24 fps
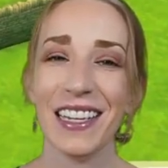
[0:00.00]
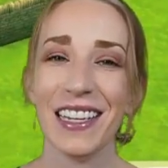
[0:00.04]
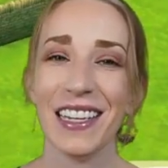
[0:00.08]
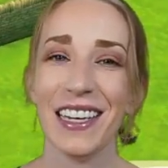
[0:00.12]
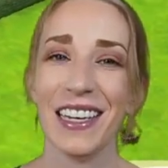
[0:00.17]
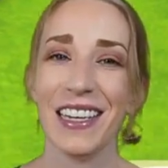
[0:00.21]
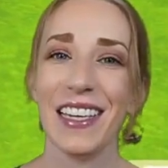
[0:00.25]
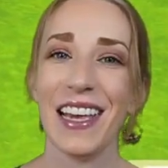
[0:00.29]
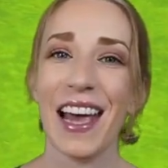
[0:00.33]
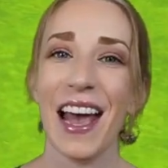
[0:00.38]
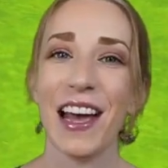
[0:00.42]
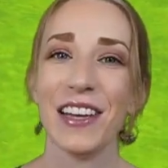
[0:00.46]

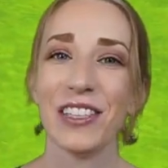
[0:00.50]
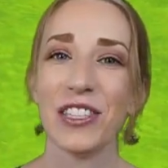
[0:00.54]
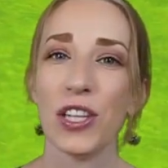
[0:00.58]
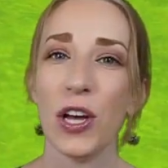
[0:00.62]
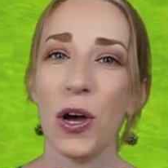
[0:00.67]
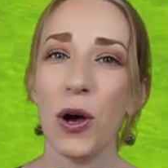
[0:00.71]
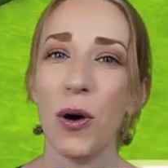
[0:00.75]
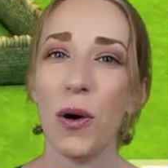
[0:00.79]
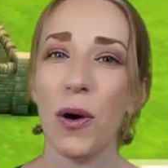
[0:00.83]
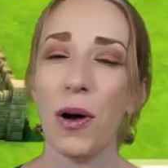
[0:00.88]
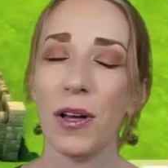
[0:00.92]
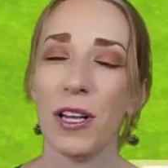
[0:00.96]
Yeah,
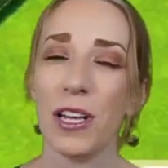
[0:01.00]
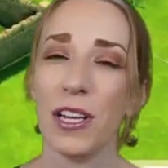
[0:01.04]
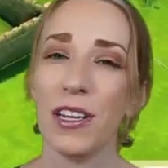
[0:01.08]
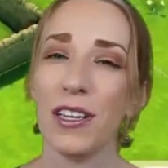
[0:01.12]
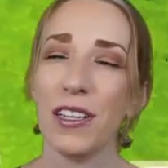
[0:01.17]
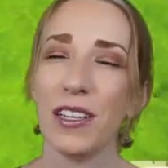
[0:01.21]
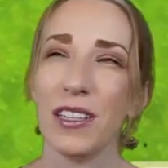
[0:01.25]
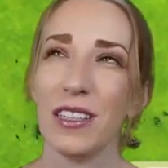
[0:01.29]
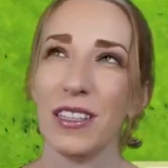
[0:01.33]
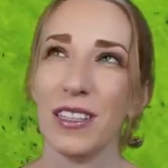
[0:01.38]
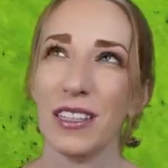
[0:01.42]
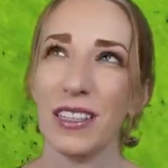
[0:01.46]
so
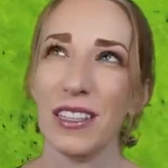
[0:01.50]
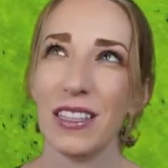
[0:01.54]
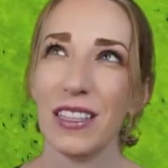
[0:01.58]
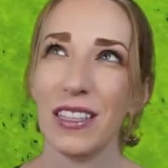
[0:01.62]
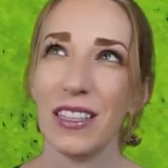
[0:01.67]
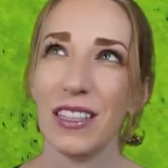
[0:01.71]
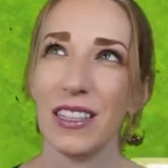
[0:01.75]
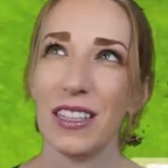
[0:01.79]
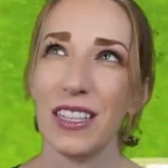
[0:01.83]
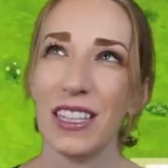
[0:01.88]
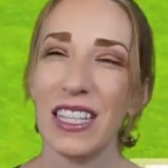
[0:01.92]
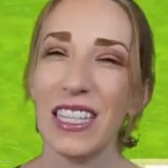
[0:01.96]

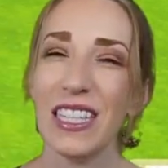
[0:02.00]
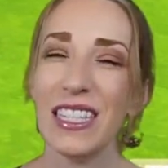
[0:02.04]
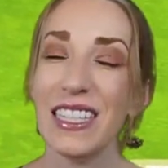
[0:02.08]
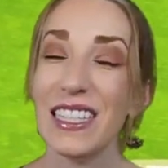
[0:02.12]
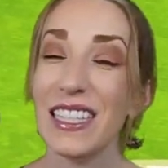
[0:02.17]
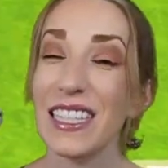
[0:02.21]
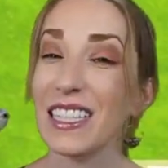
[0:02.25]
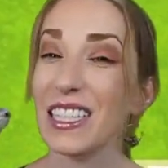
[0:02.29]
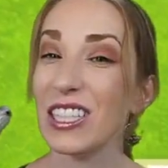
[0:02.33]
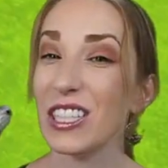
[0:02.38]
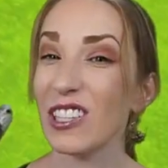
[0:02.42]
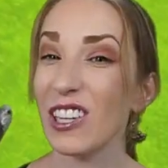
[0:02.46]
this
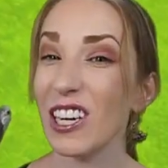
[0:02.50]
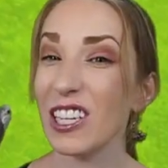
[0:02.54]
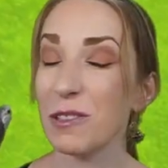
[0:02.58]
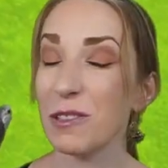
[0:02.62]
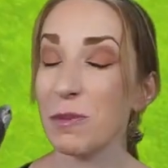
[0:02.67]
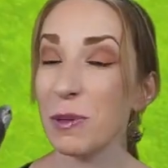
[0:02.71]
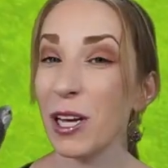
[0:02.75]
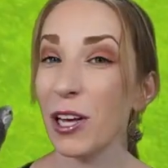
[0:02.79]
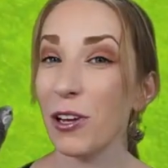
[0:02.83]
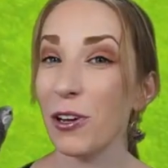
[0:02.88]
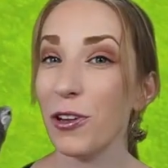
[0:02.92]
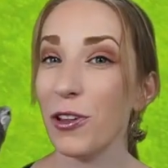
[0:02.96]
did stress
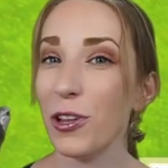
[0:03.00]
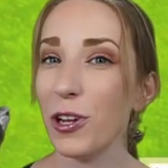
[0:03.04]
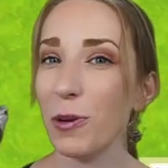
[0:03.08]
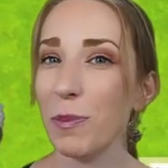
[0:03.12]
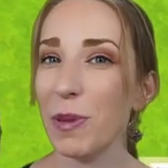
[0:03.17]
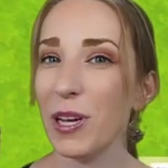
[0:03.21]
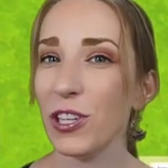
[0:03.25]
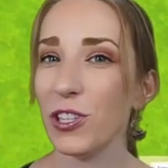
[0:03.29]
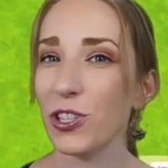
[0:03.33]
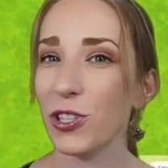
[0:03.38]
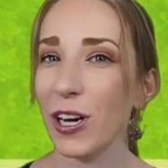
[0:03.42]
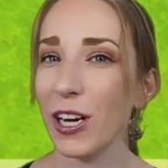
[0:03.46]
me out a little
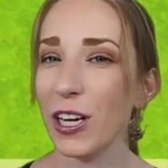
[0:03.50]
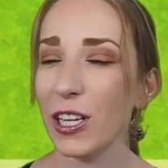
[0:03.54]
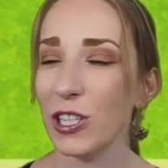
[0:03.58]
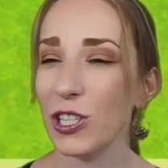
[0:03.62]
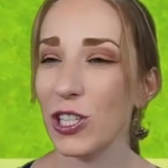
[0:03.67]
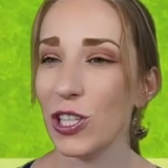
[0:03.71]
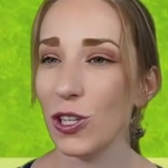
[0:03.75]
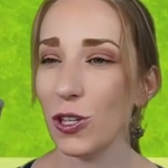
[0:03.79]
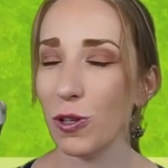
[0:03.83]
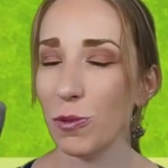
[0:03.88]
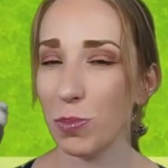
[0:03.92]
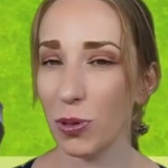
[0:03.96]
bit trying
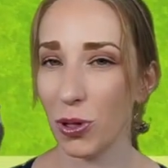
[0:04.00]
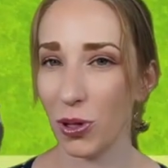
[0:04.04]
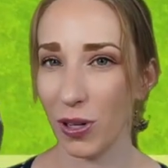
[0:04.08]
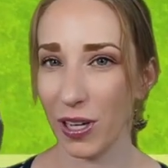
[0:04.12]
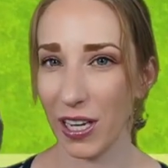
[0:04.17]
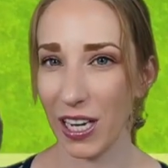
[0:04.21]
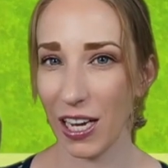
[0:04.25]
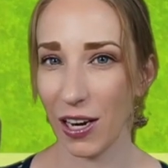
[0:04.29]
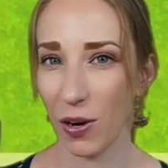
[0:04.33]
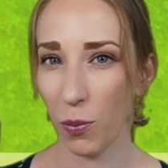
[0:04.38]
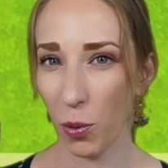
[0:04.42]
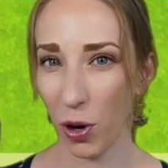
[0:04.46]
to
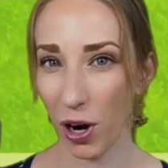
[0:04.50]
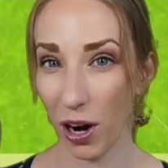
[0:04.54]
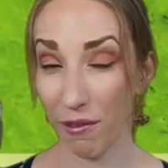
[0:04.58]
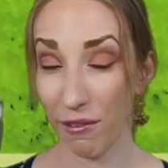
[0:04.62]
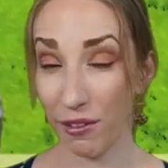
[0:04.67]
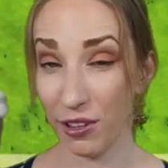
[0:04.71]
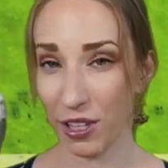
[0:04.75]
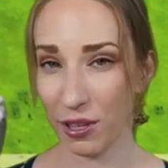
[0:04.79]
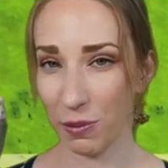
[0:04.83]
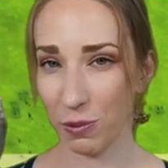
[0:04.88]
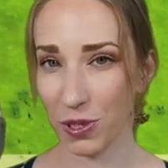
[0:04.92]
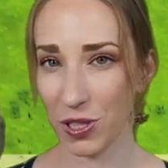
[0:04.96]
plan where
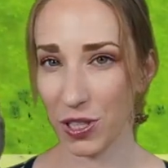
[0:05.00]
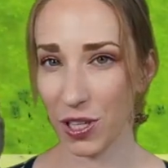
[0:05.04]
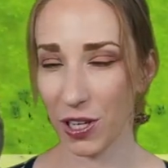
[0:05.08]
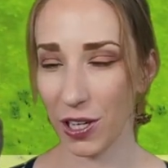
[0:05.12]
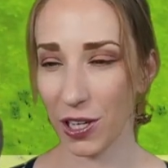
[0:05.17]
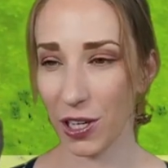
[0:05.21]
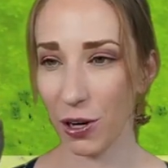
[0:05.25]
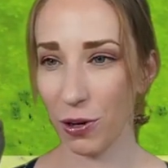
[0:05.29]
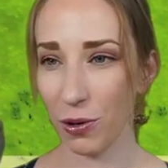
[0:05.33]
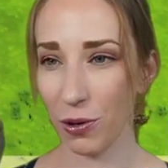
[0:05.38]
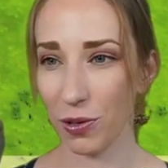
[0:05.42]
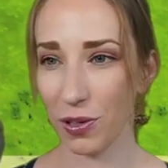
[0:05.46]
everything was going
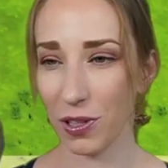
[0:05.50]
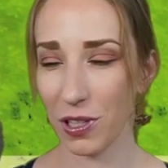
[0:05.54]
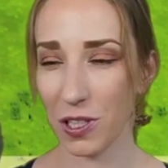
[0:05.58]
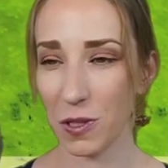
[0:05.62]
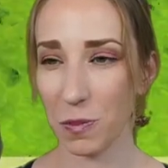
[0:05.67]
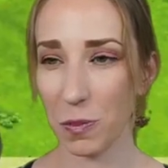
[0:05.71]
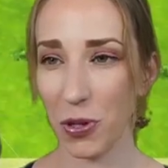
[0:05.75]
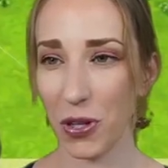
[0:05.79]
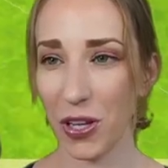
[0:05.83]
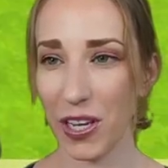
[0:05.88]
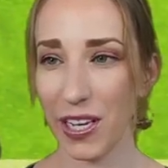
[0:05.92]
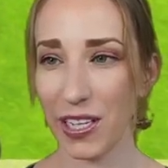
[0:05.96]
to go in this
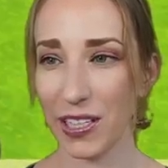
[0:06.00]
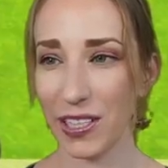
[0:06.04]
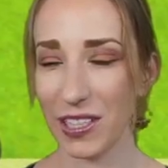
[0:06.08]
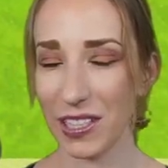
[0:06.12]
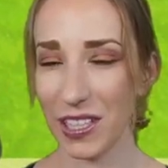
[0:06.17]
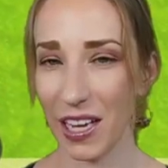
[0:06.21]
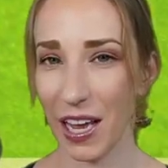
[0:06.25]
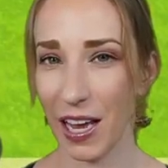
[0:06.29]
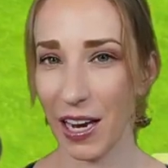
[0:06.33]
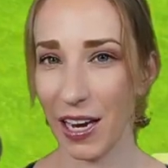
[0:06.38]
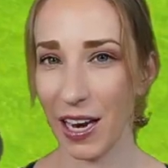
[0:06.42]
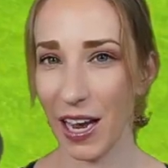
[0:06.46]
place,
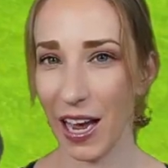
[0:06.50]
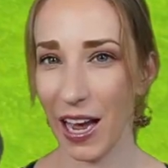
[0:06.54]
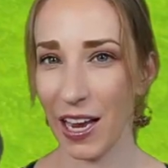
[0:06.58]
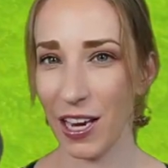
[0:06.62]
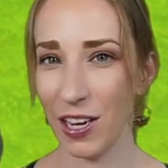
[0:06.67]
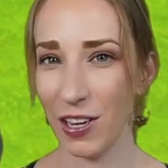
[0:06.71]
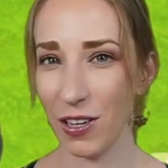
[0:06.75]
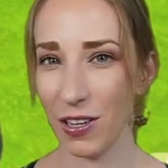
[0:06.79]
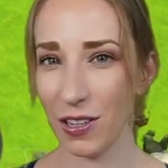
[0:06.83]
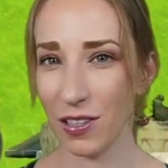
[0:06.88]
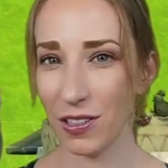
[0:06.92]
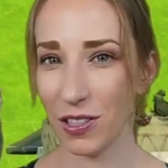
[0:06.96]
and
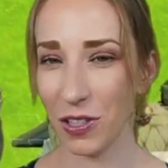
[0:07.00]
I